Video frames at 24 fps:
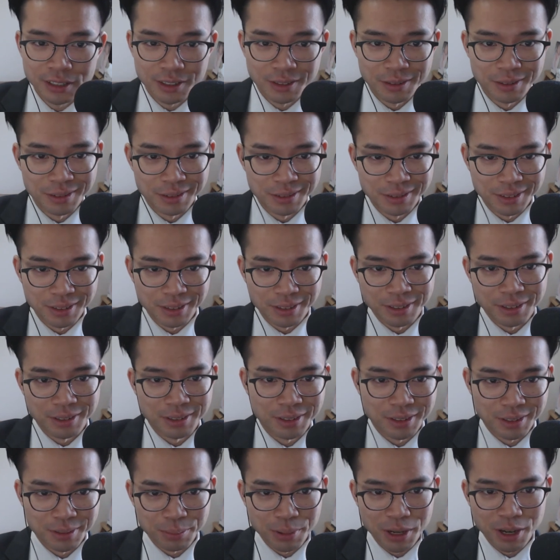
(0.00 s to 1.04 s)

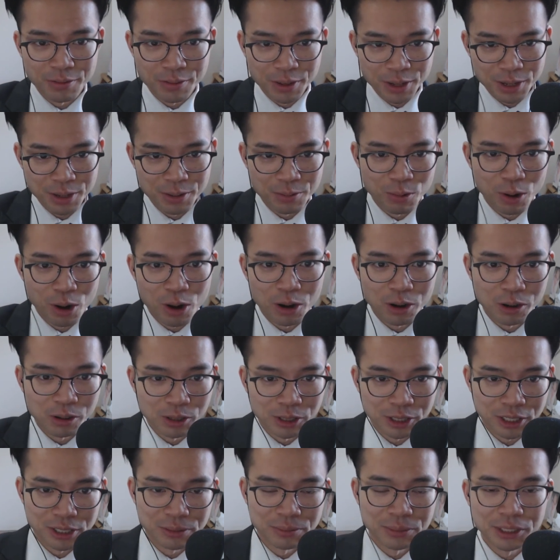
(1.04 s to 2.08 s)
the puffy
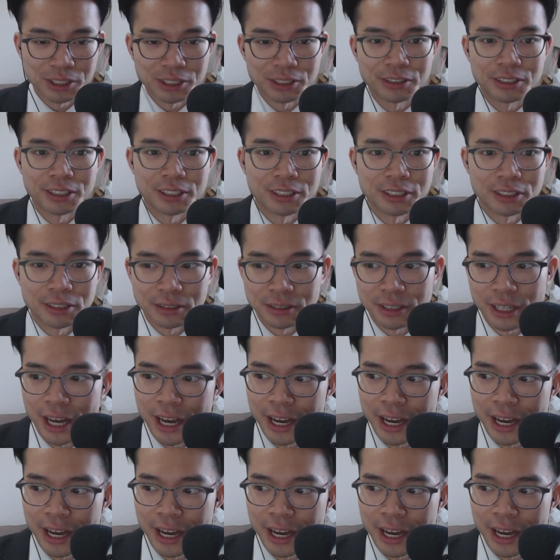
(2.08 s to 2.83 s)
wall looking material,